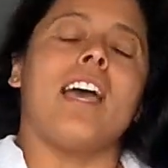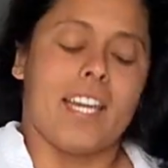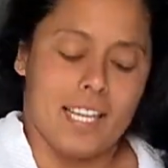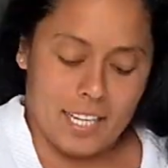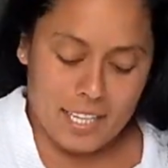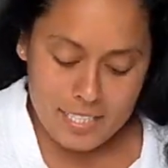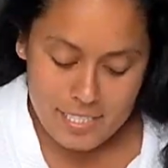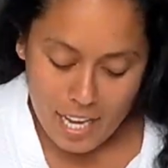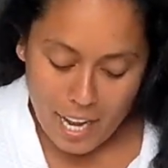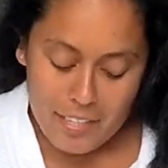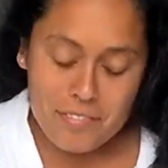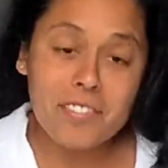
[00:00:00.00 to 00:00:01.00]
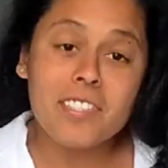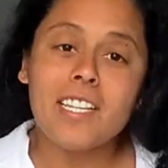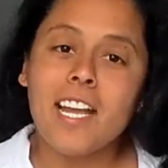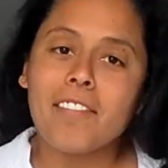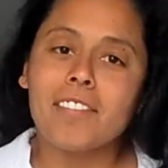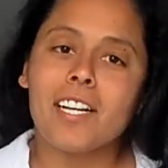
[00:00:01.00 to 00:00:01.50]
and I've
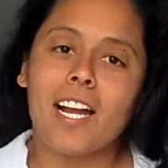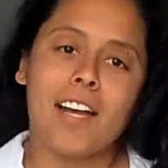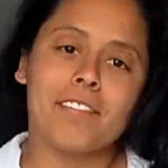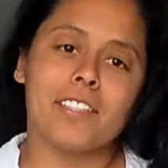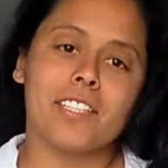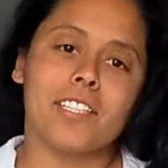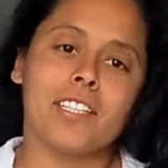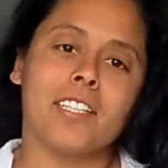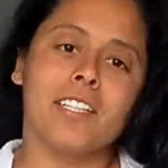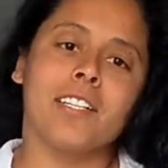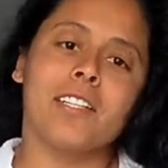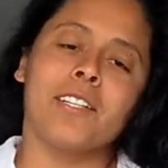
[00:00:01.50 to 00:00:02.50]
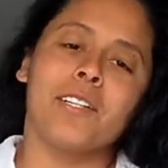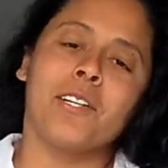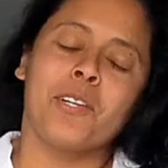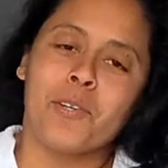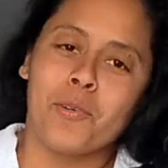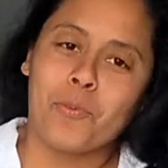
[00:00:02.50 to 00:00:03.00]
never ever
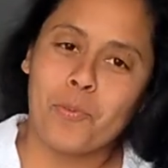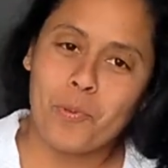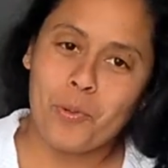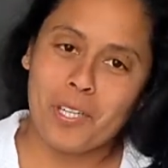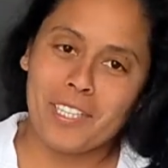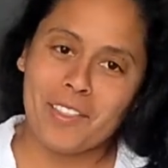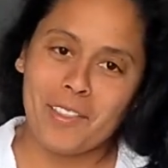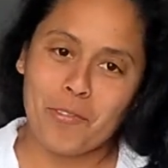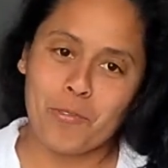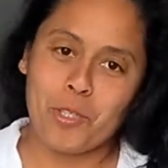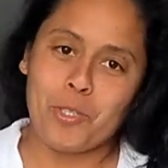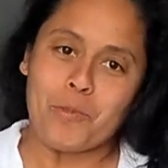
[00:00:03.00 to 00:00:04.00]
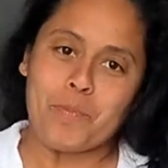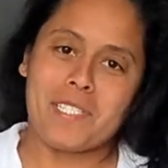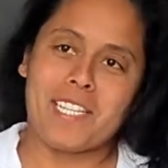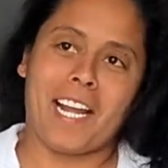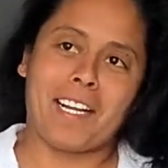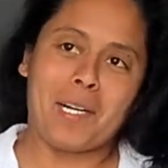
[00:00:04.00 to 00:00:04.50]
worn the robes
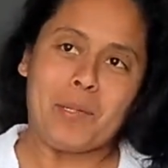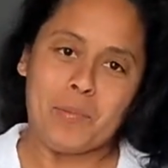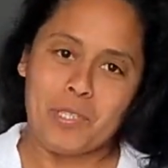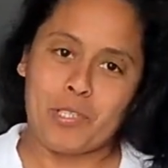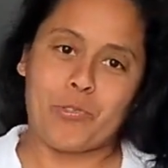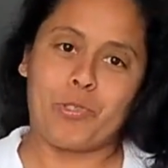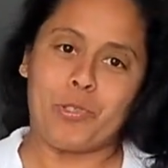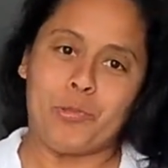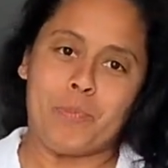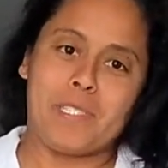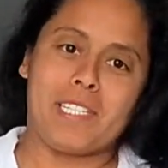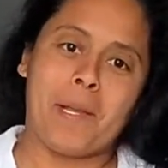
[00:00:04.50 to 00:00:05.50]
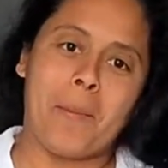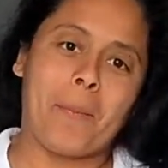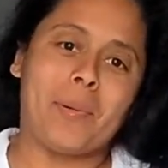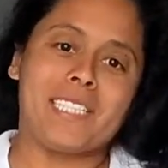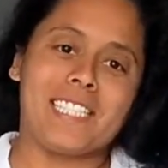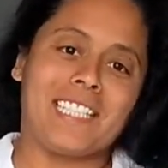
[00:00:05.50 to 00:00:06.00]
that come with the rooms.
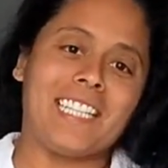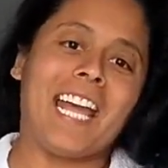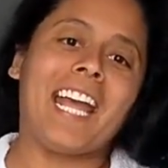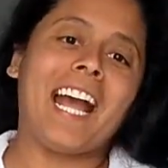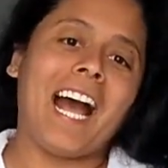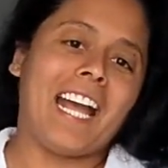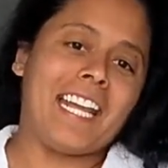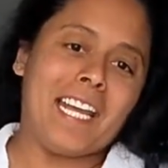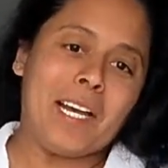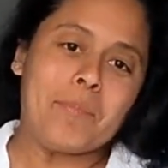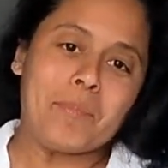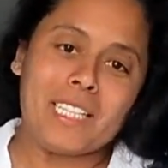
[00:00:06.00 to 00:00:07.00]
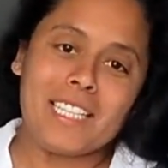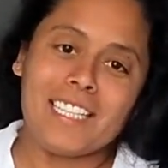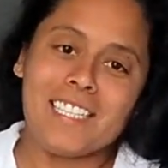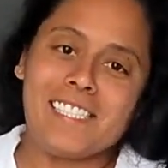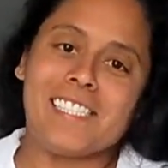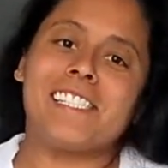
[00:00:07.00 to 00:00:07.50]
But today I am,
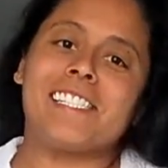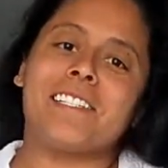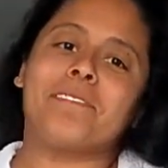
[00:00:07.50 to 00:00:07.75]
because